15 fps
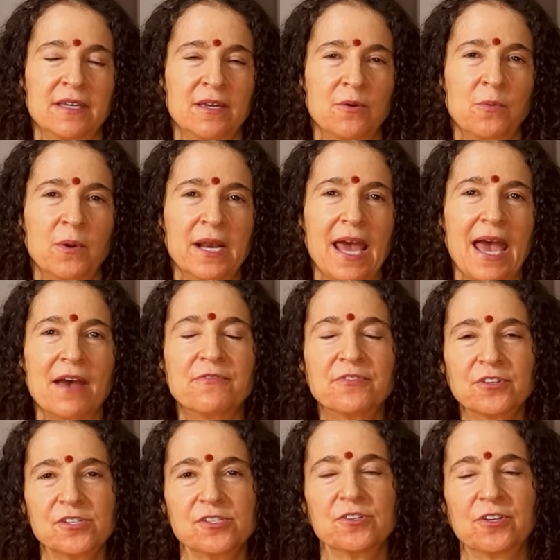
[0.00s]
in whatever
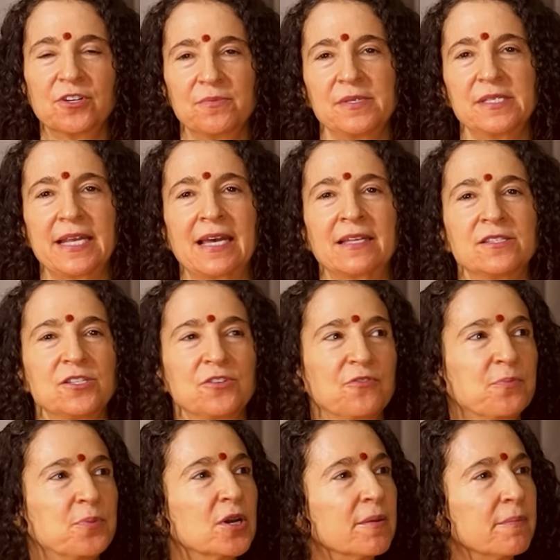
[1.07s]
circumstance
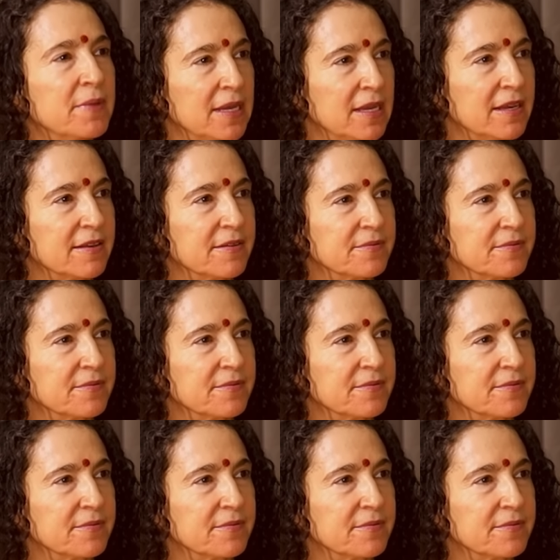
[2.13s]
you've put me,